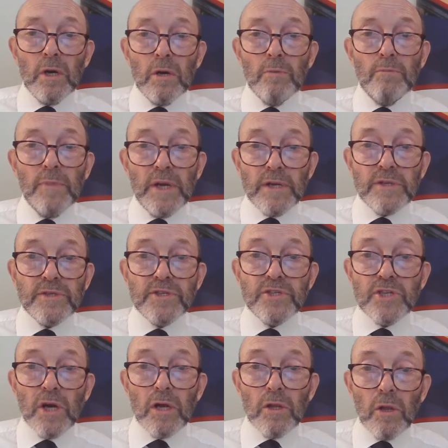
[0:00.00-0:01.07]

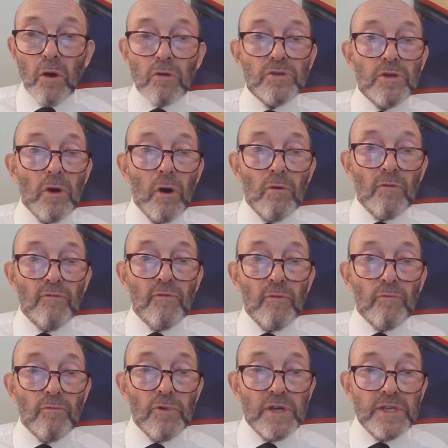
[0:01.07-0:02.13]
omits a lot of
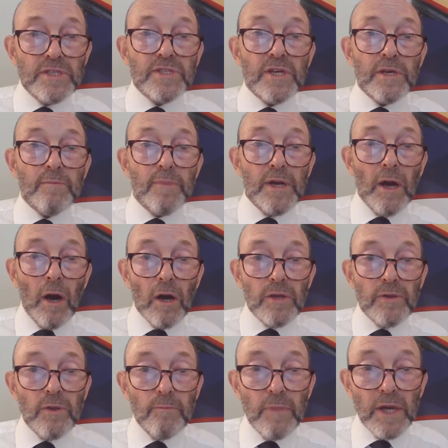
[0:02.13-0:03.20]
reasoning
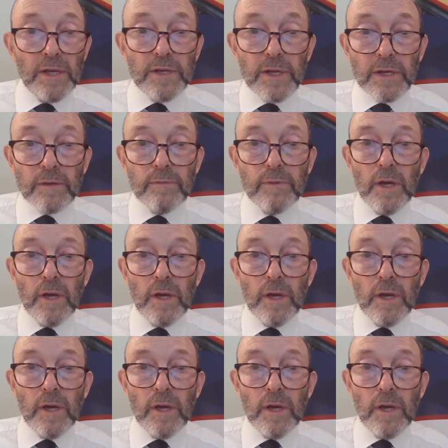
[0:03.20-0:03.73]
behind the meaning.